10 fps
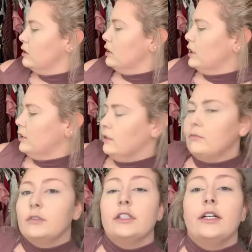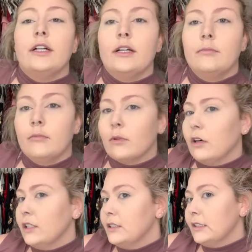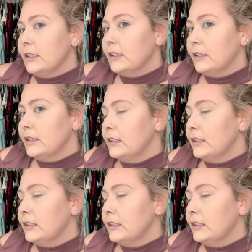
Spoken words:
Now I'm done bronzing.